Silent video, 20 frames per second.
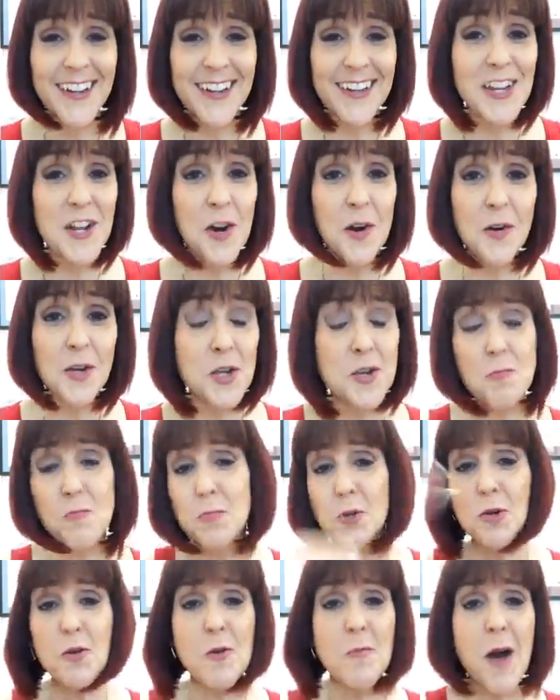You know, you
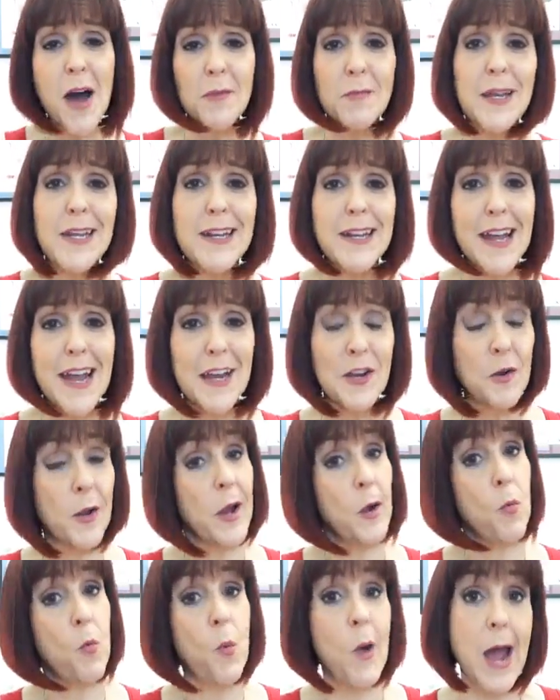blew them on me today. You're
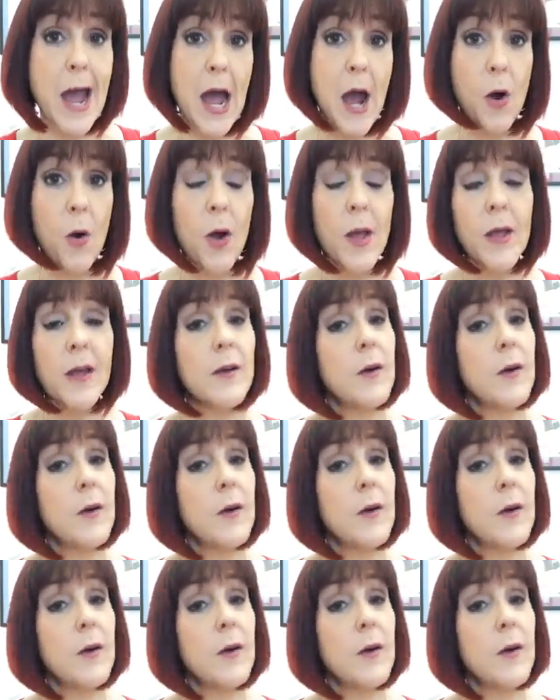like, wow.